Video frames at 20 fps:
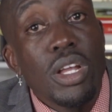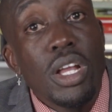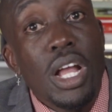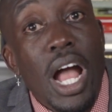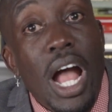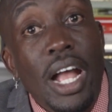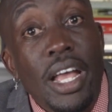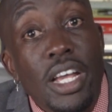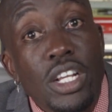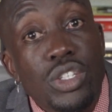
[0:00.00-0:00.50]

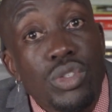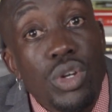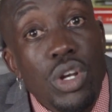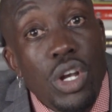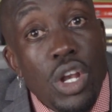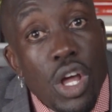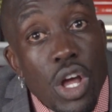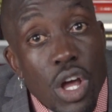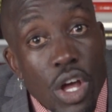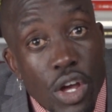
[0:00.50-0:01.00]
I get to
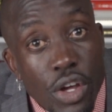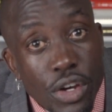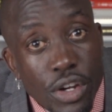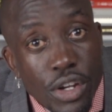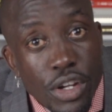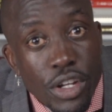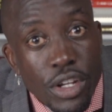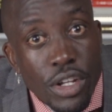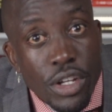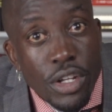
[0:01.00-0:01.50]
learn
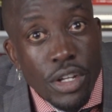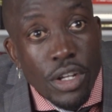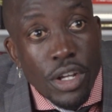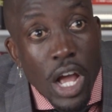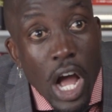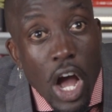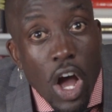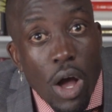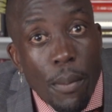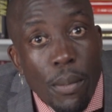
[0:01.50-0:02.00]

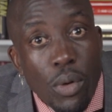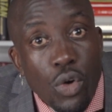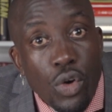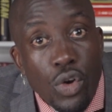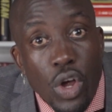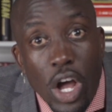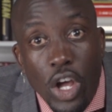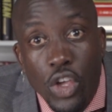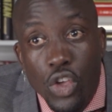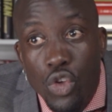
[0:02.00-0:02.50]
how I'm
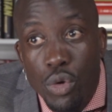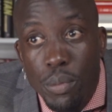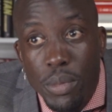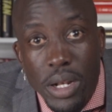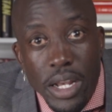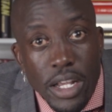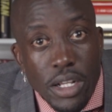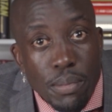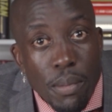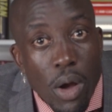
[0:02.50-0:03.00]
gonna
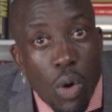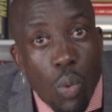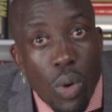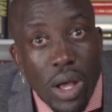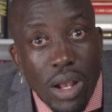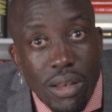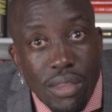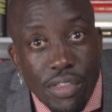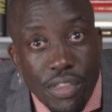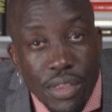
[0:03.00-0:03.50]
accumulate my
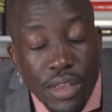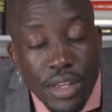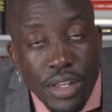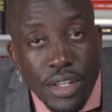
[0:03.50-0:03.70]
wealth.